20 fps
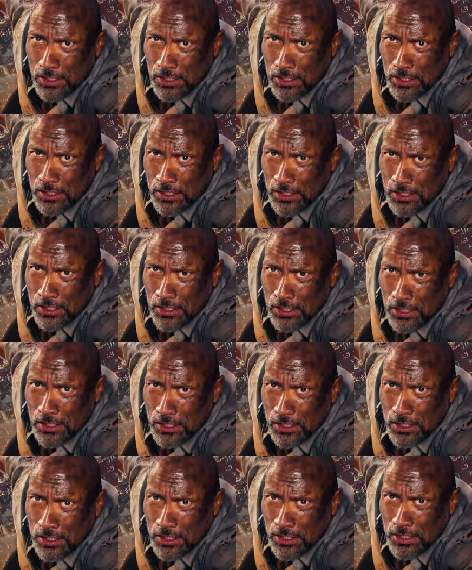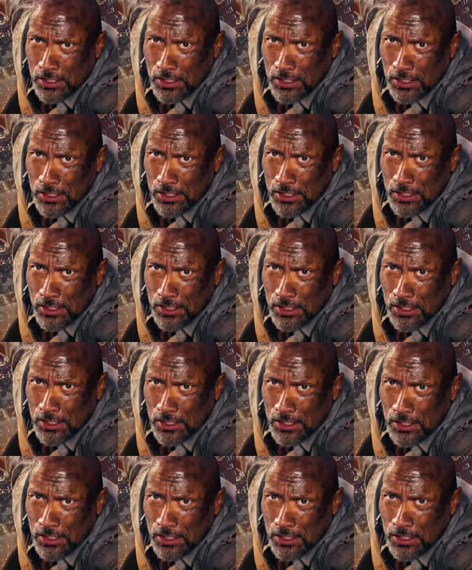
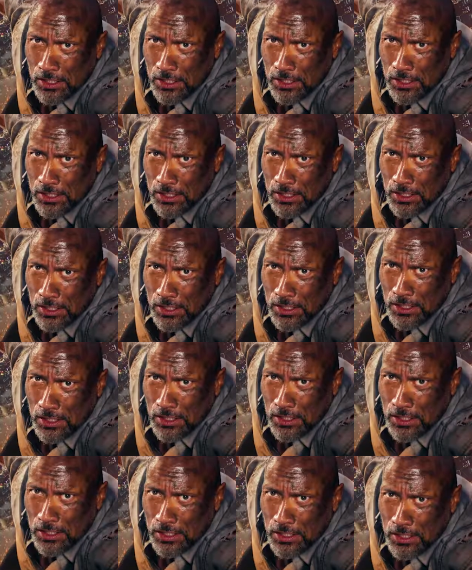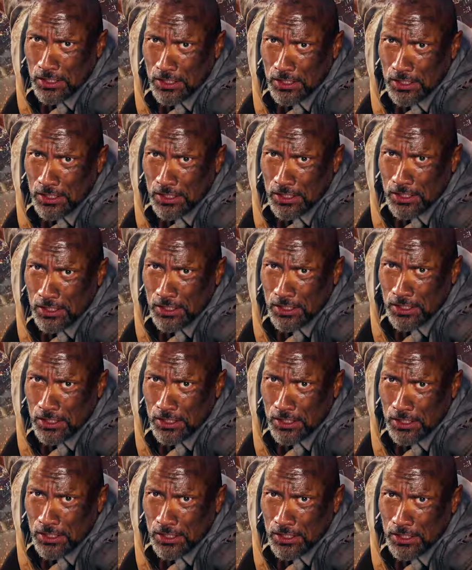
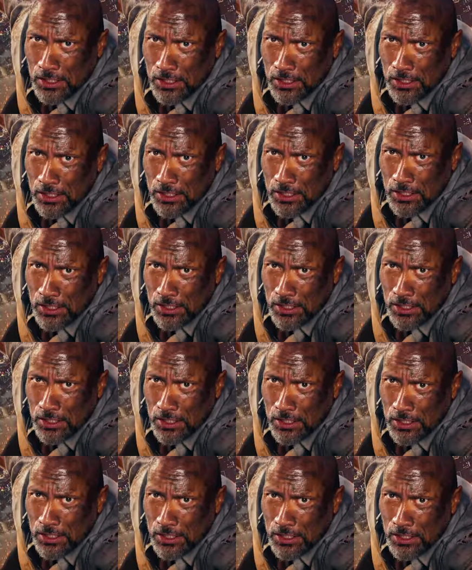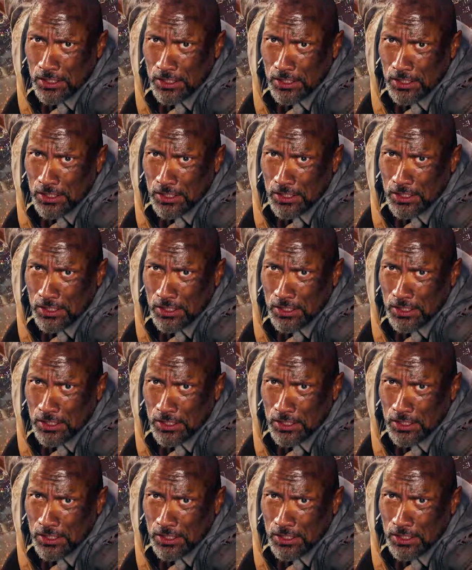No words are spoken by the person on screen.